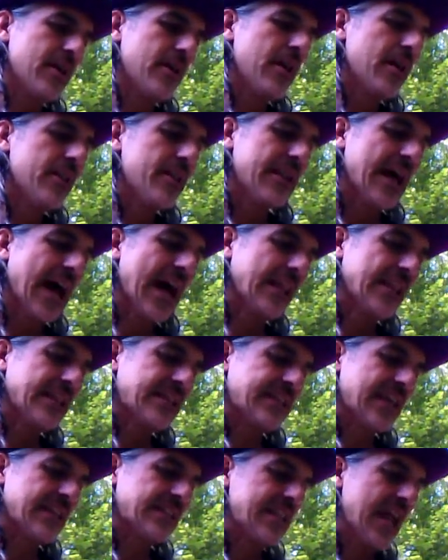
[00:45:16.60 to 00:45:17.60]
The nihilist
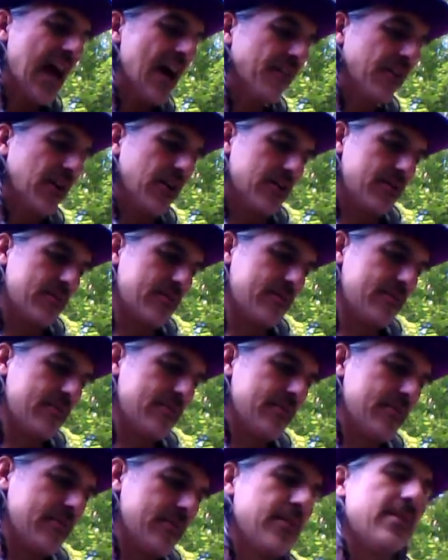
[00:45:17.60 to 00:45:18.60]
says never.
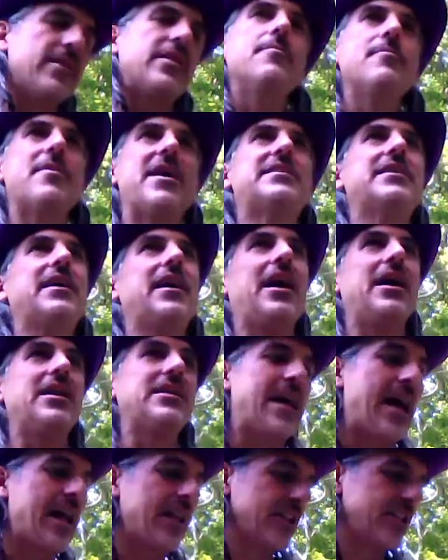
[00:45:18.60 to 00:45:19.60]
The meta
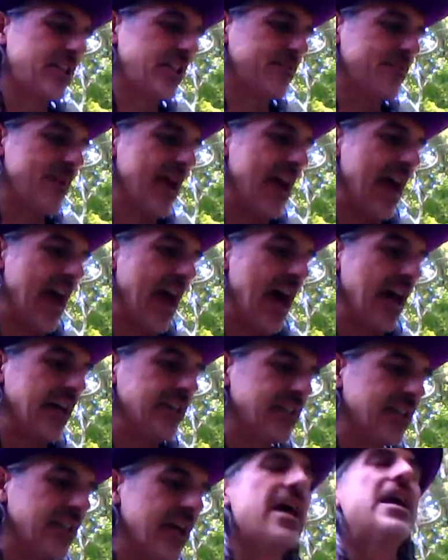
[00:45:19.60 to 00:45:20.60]
ontologist may
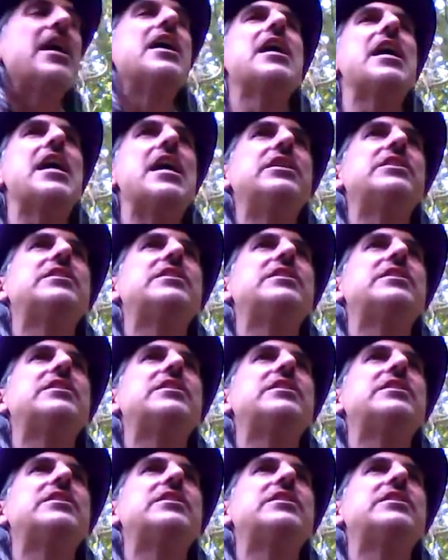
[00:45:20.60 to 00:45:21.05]
ask, is